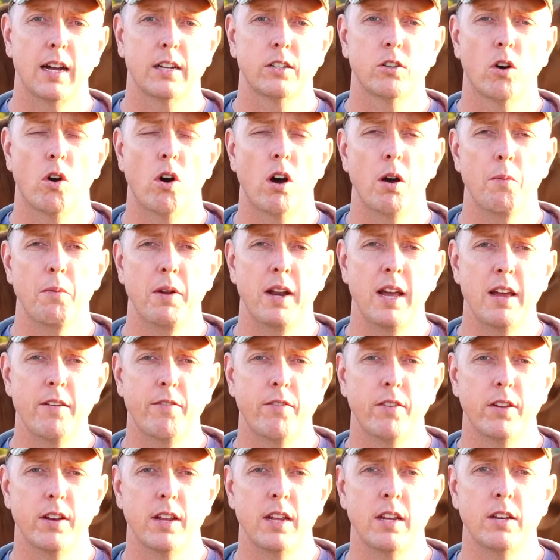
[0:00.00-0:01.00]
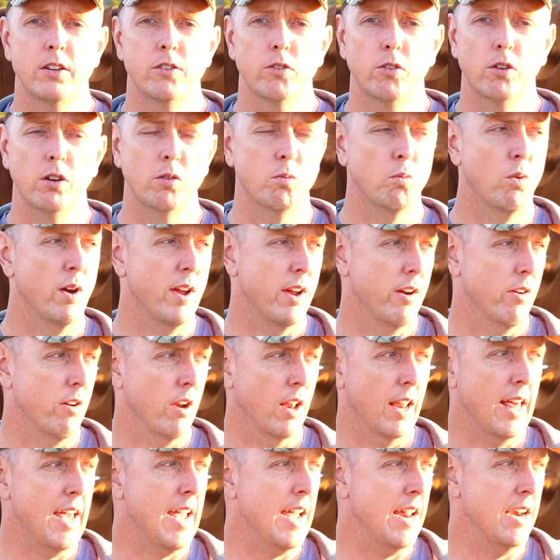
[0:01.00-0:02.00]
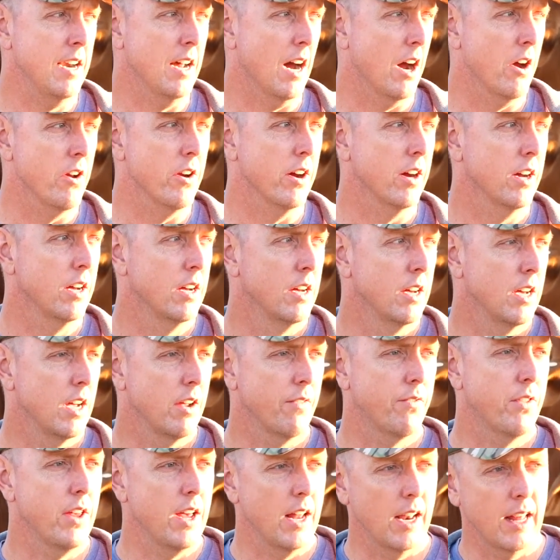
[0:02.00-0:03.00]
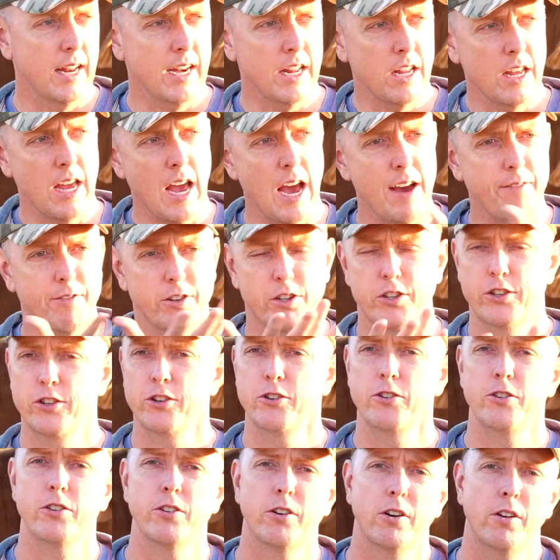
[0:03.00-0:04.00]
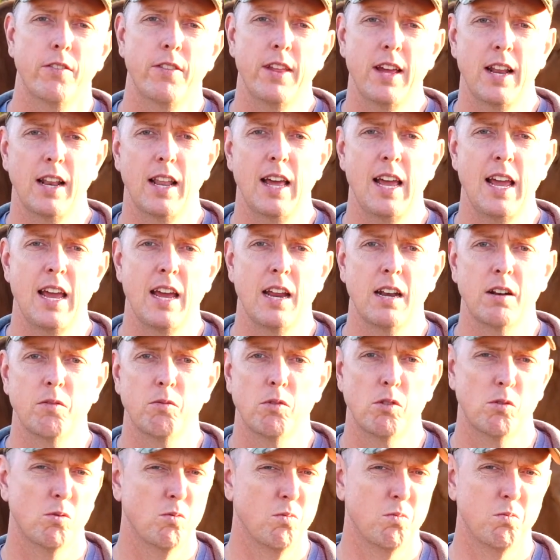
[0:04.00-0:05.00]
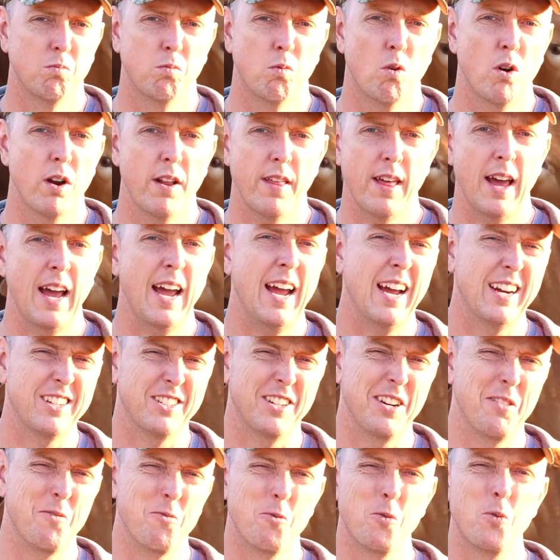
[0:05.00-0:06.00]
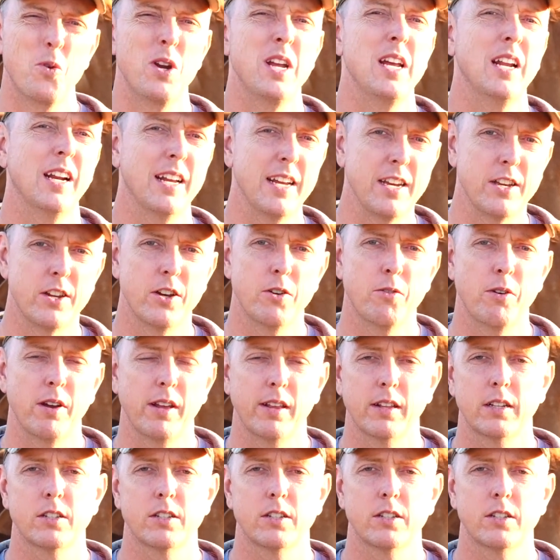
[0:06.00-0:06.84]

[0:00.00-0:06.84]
time and effort into it, where a landowner, if they're letting you have a shoot on their land, well, what are they actually really doing?